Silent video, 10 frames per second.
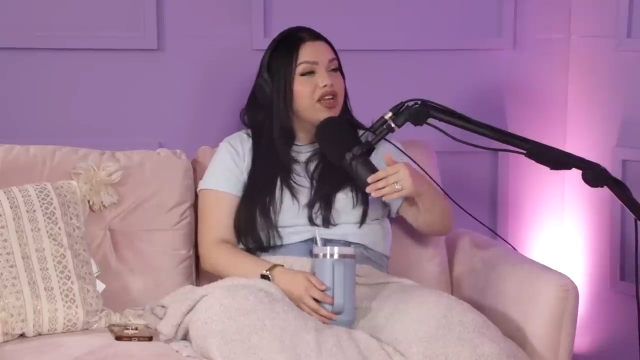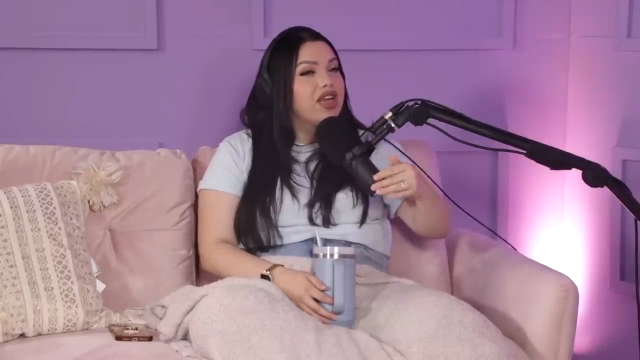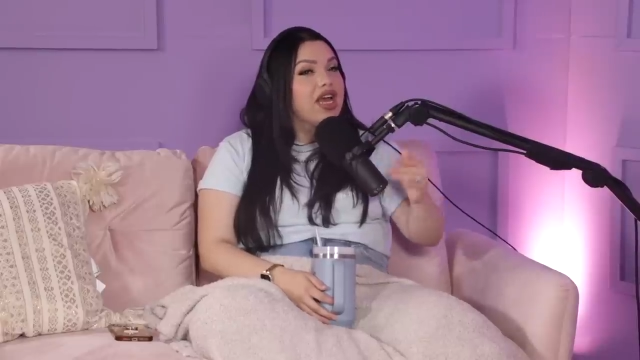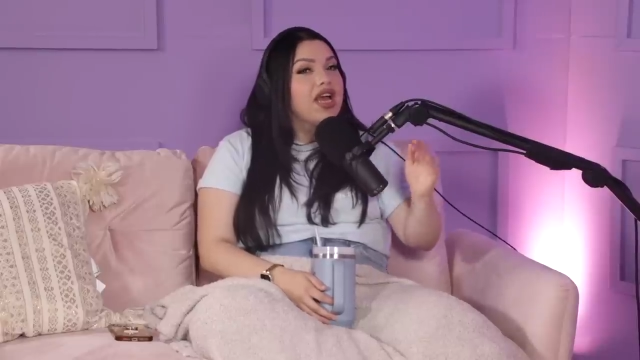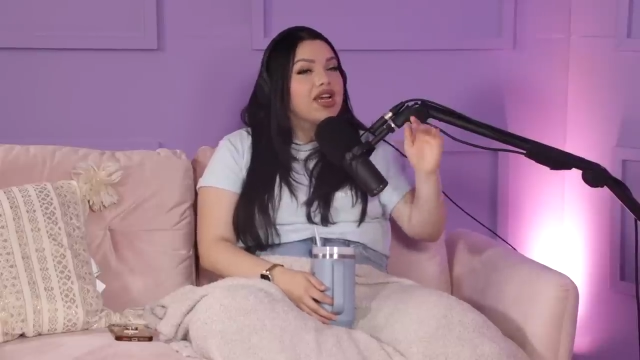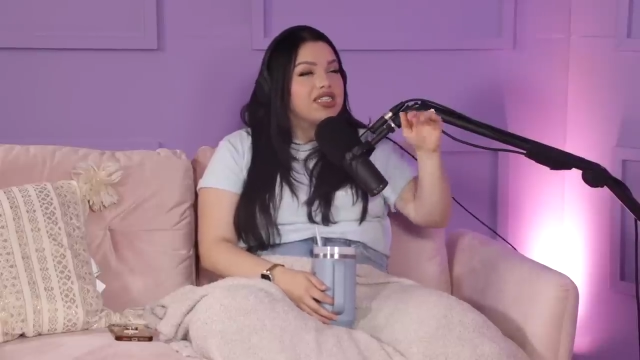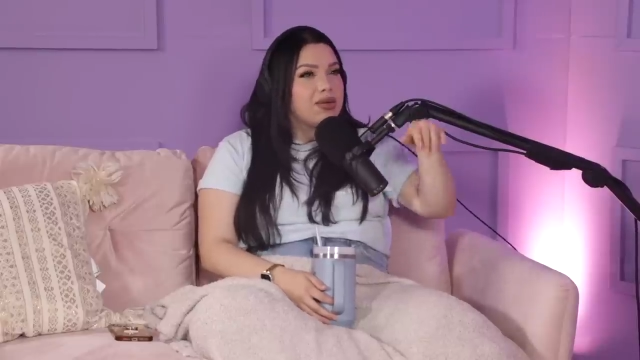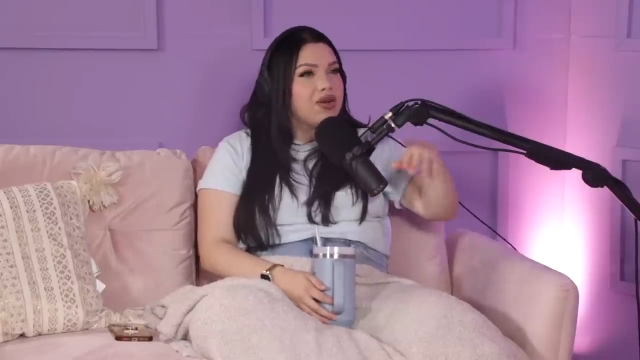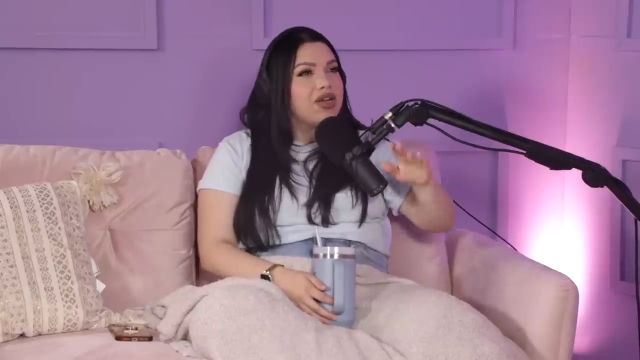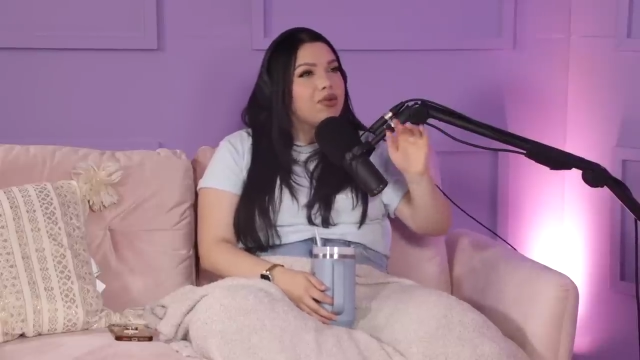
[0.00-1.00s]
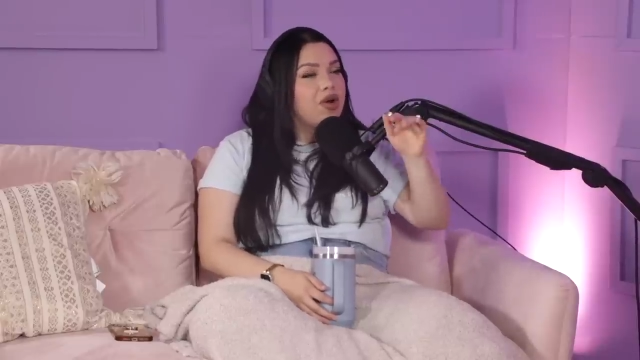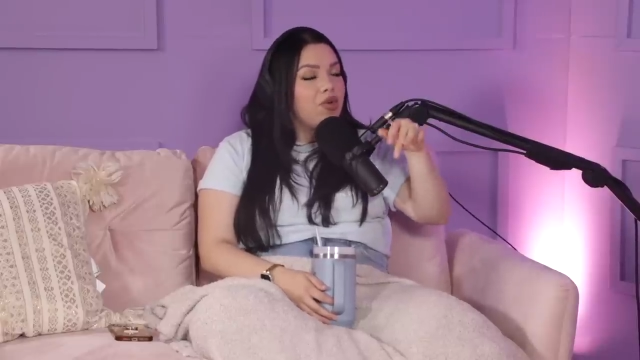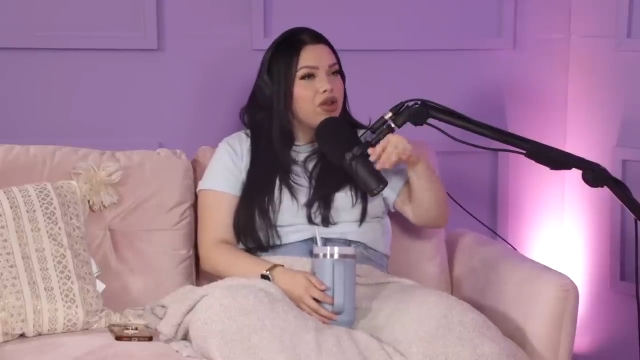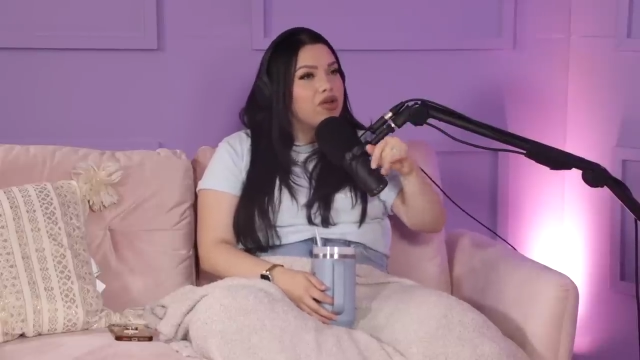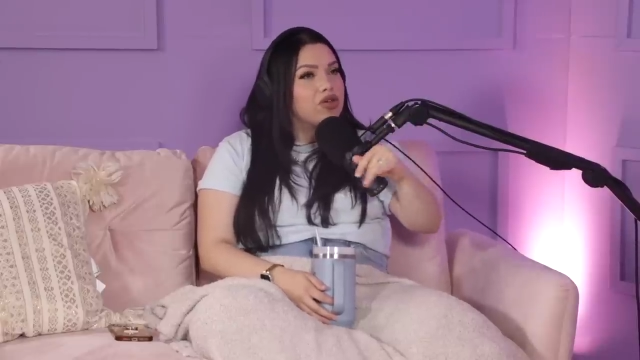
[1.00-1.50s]
Like, because I'm already a
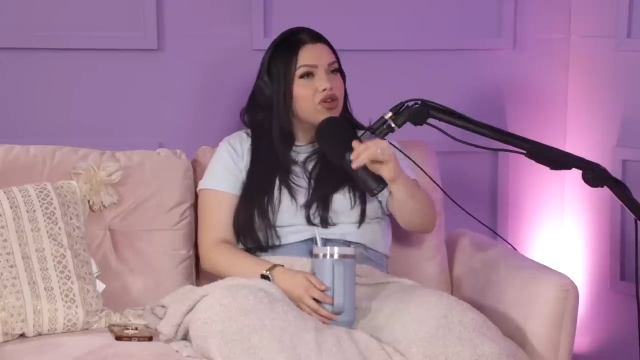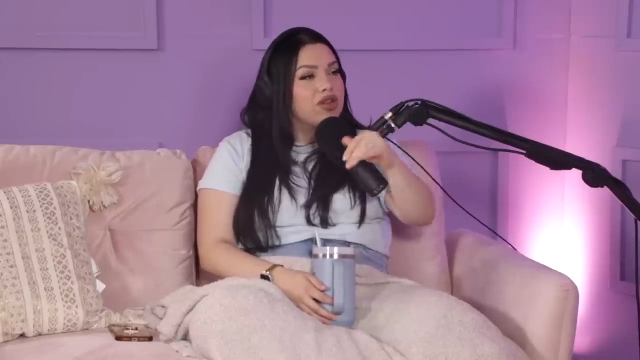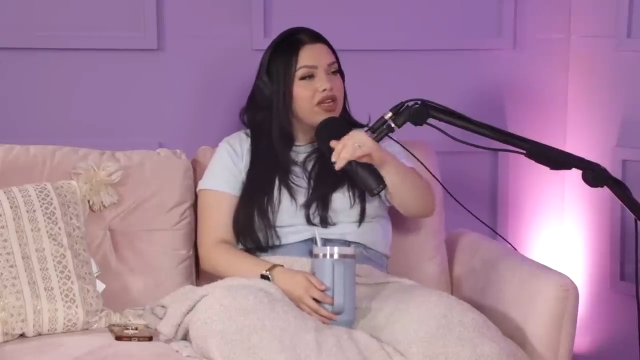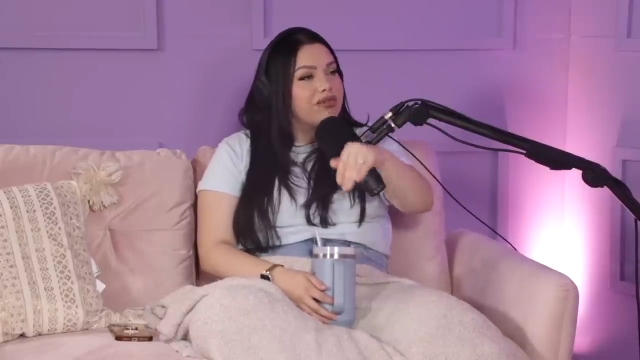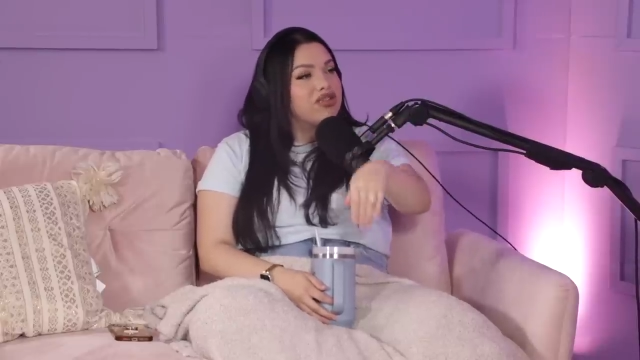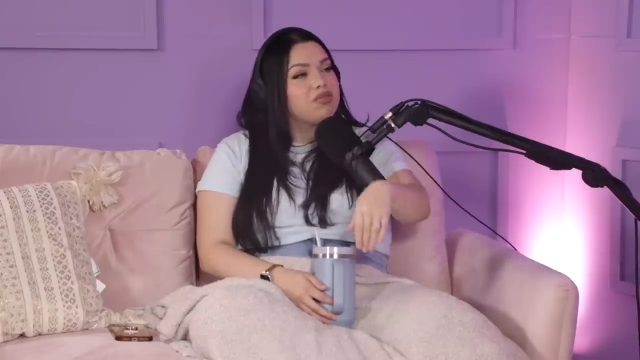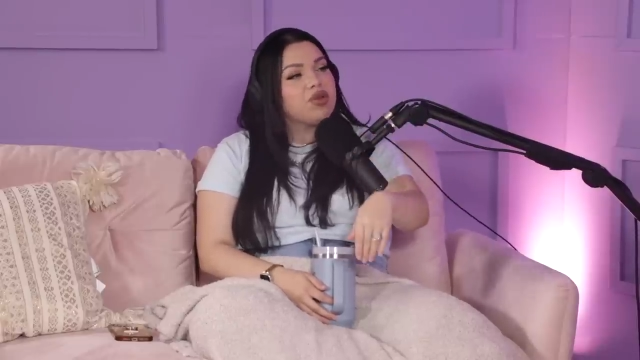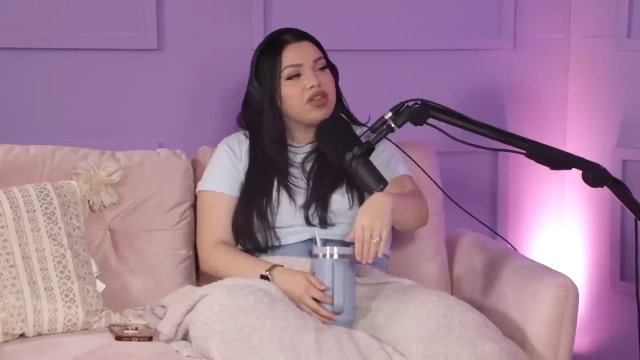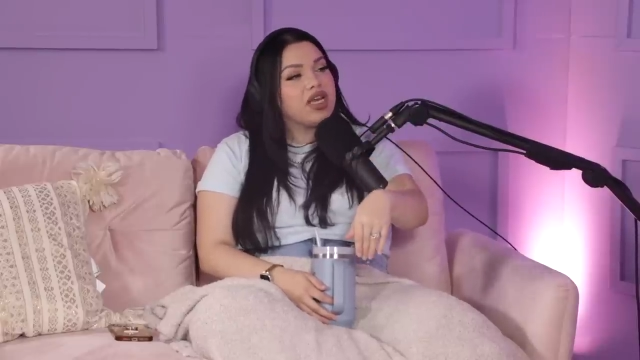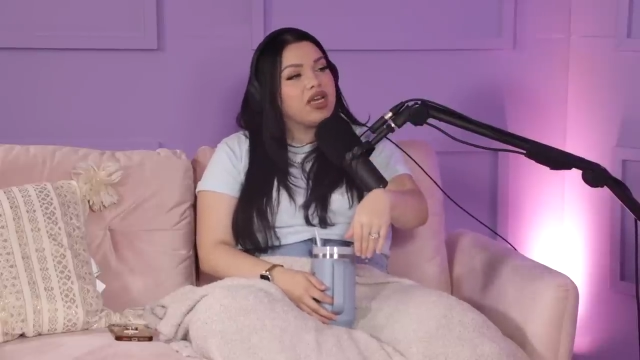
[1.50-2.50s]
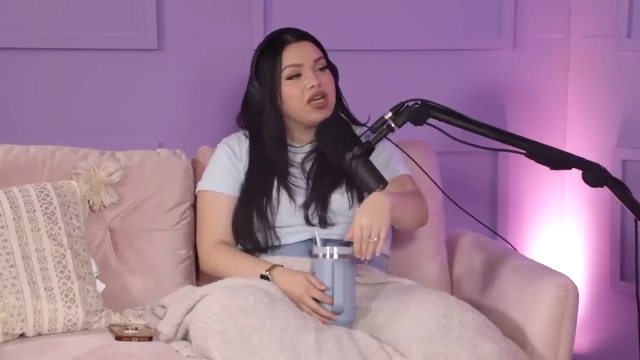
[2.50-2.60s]
roller coaster leading up to his birthday.